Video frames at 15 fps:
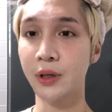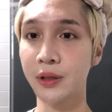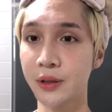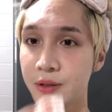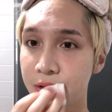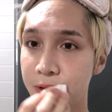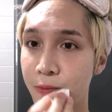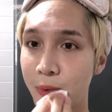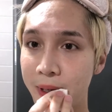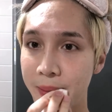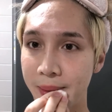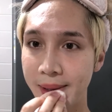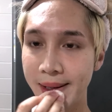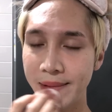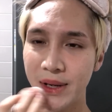I can just
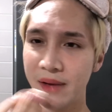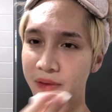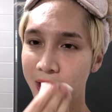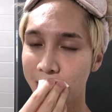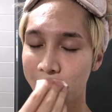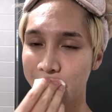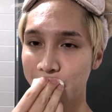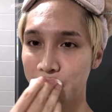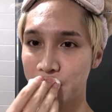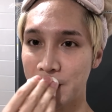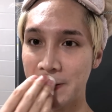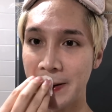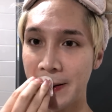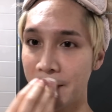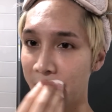wipe. I don't have anything on my lip
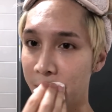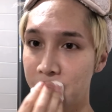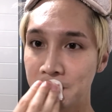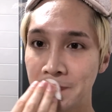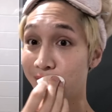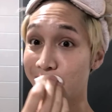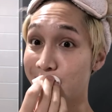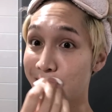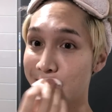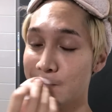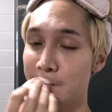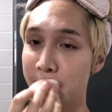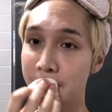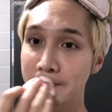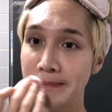right now, but if I
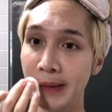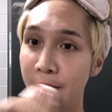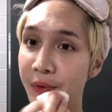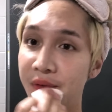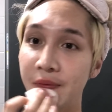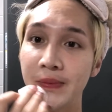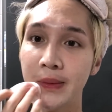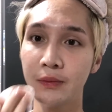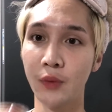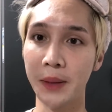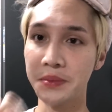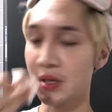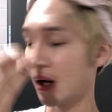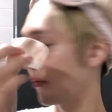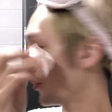did, I would
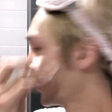wipe it